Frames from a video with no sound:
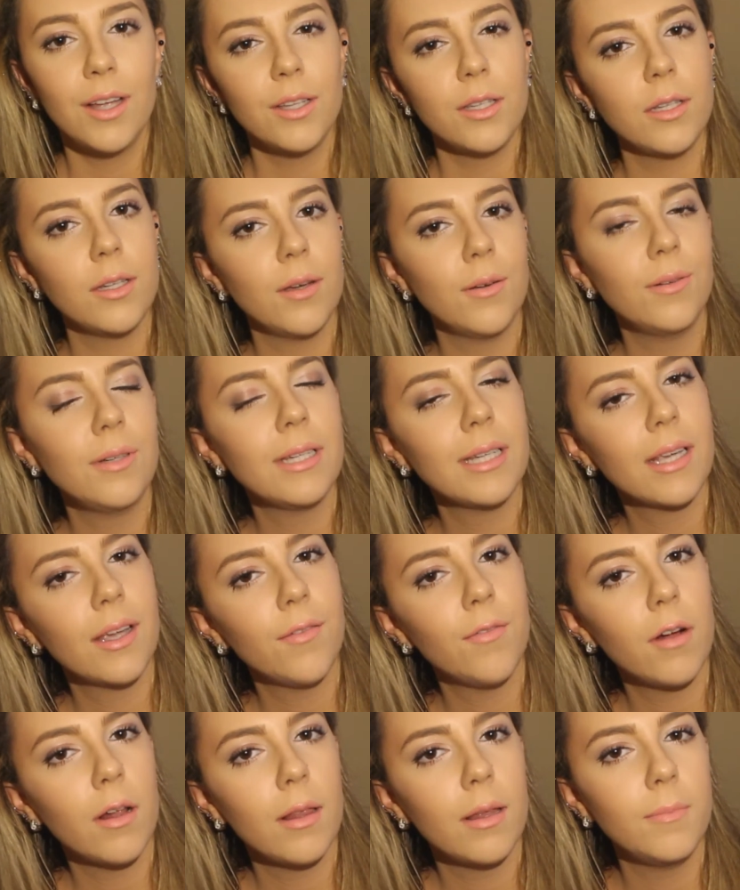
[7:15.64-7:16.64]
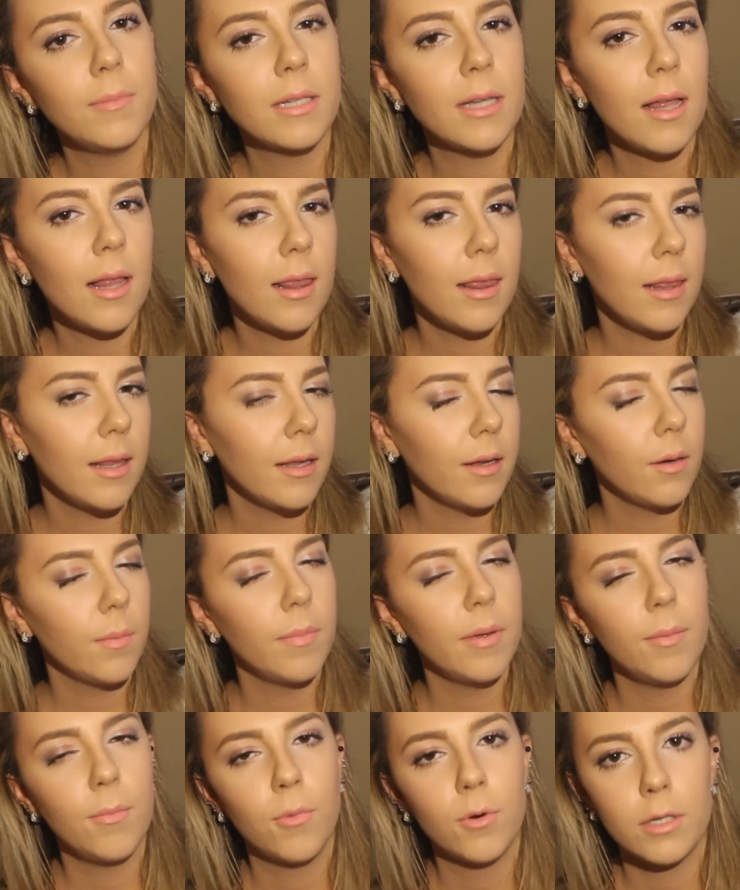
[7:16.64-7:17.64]
So to give our lips a little
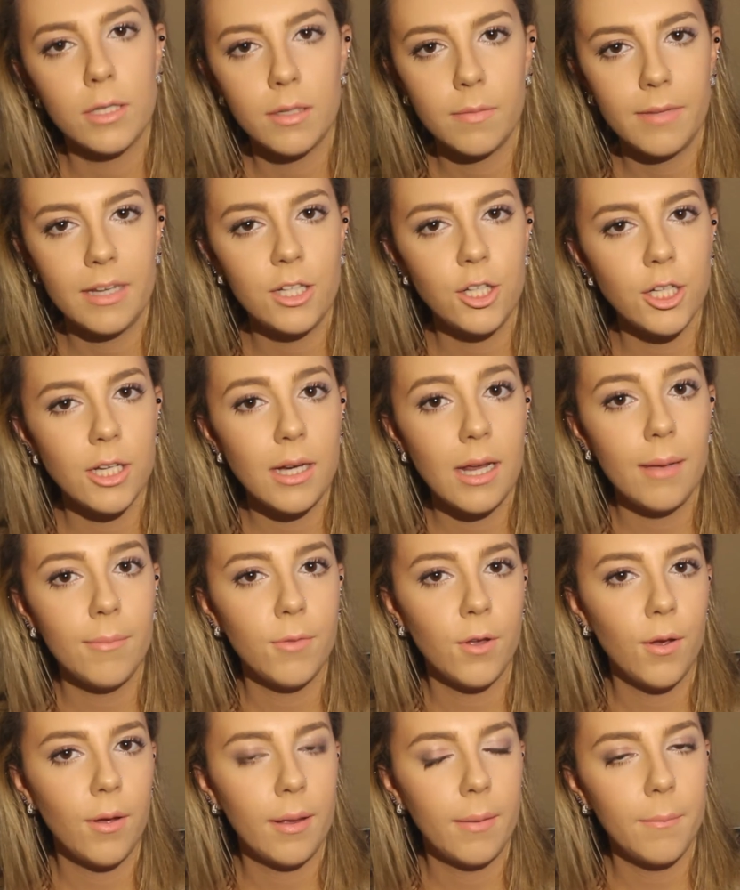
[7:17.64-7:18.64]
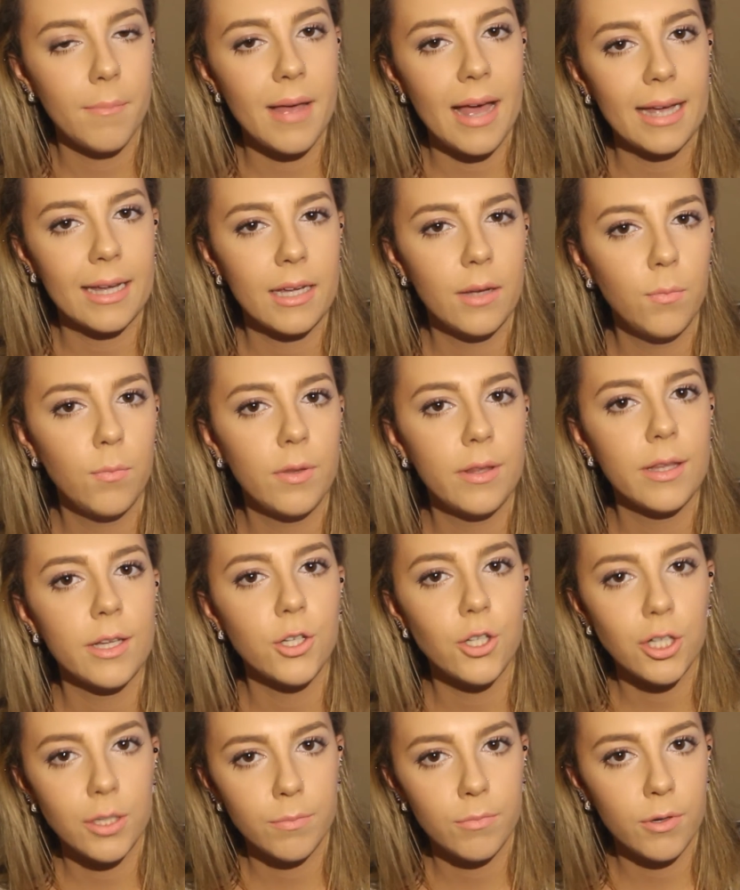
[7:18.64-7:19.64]
bit more dimension, I'm going back in with
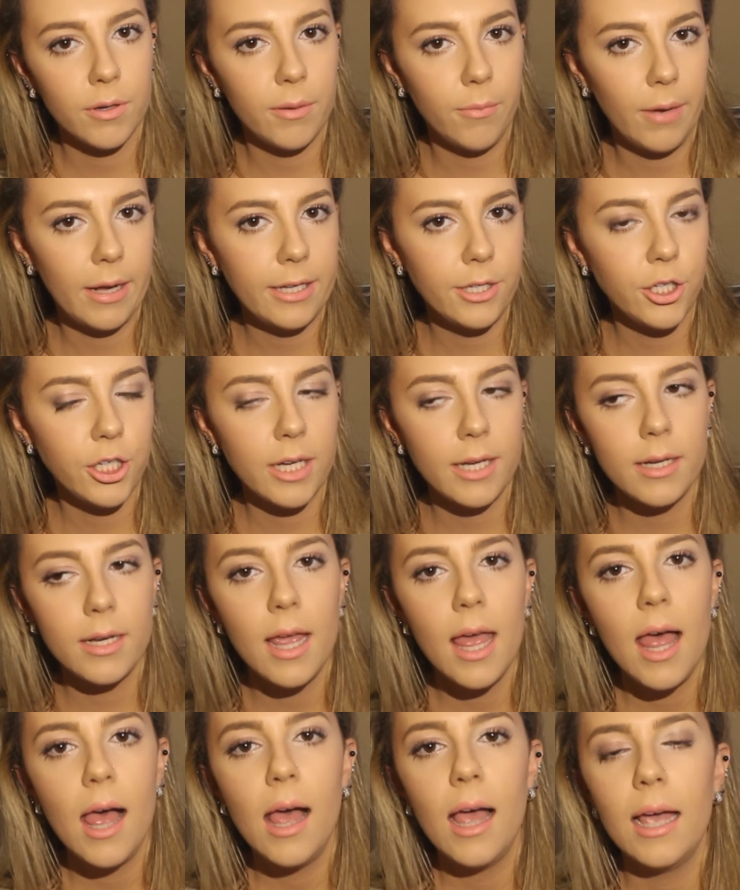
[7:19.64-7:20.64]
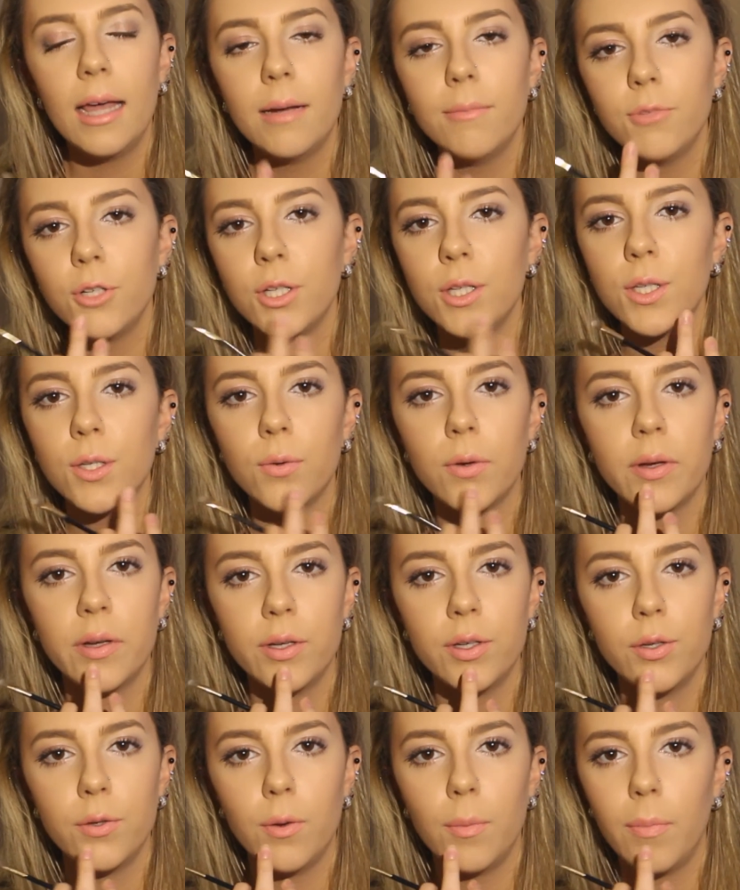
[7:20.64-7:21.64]
the shimmery white shade. And I'm just
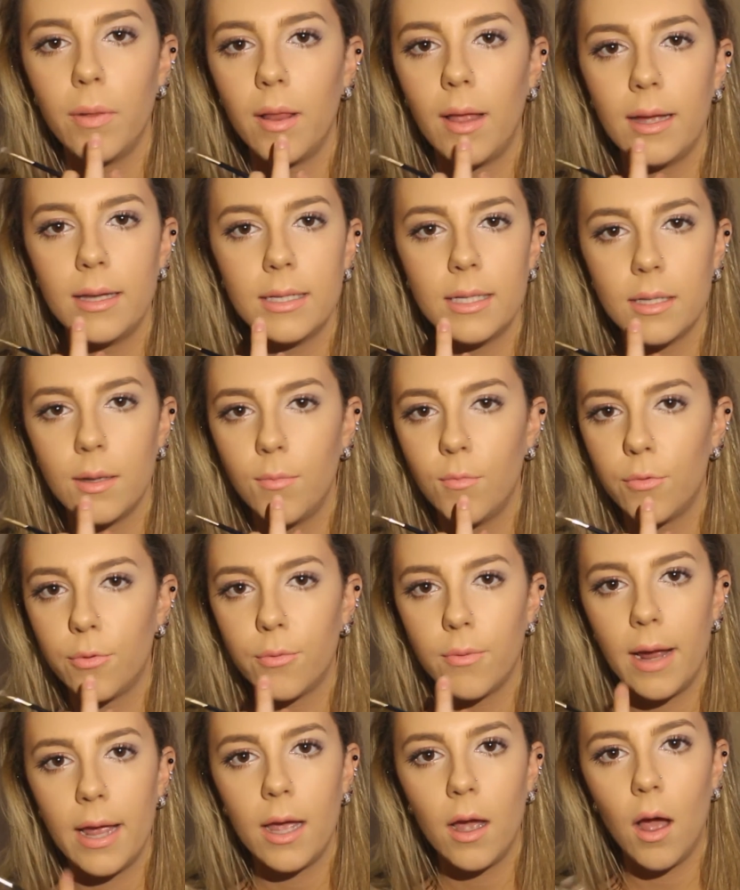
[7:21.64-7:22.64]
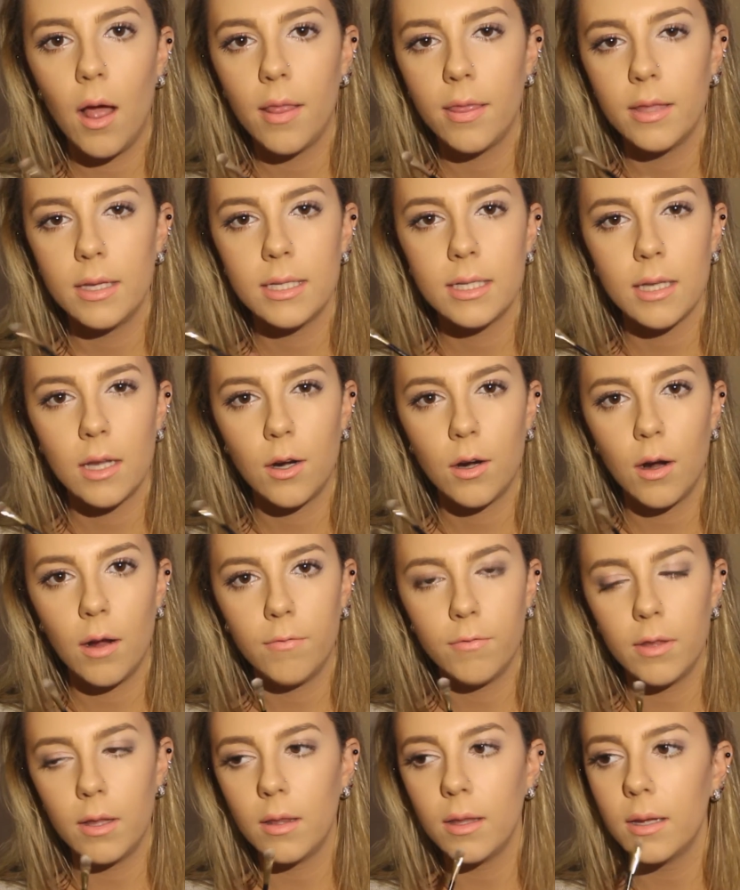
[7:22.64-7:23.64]
going to apply some right on the center
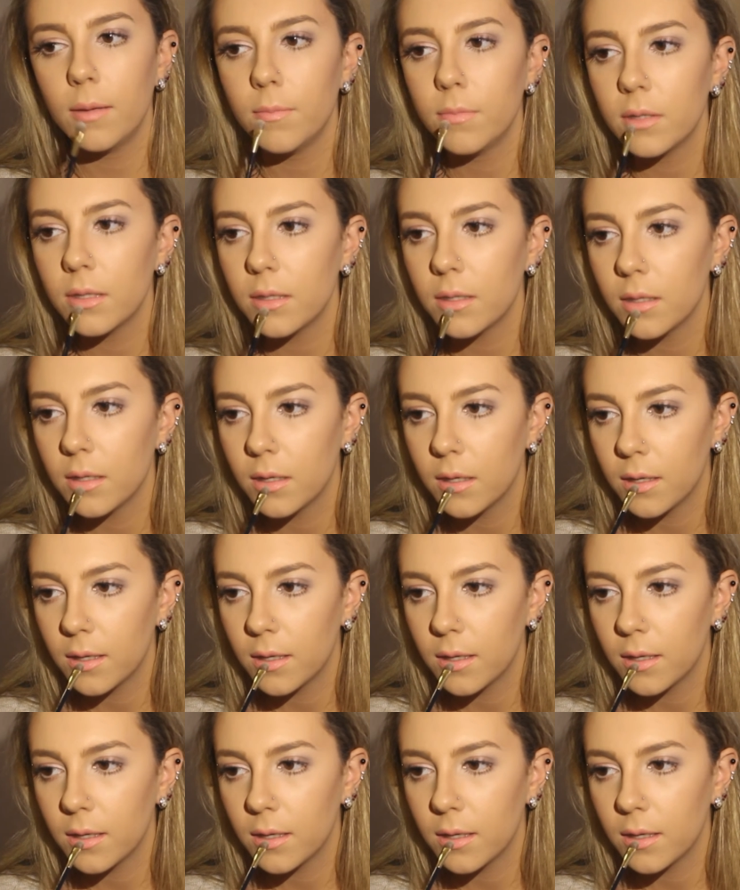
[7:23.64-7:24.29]
of the lips.